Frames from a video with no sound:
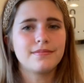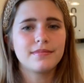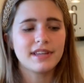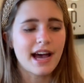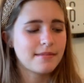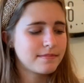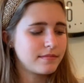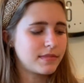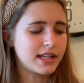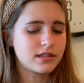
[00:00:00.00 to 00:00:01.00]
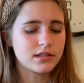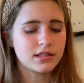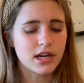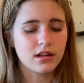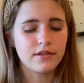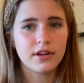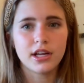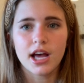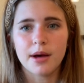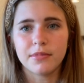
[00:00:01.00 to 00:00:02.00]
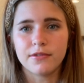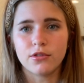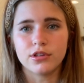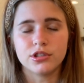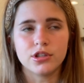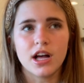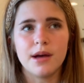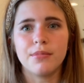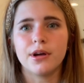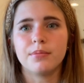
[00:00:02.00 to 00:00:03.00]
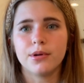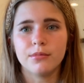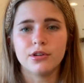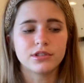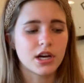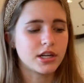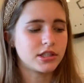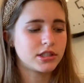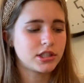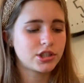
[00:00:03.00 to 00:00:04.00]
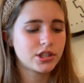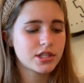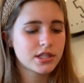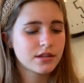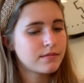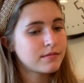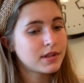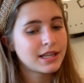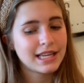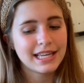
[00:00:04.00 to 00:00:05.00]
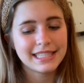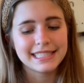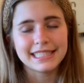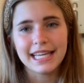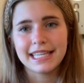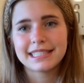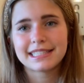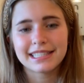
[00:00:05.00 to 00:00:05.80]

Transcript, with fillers: Yeah, that's the title of it. Happy 4th of July by Primrose Cottage Stitches. Thanks.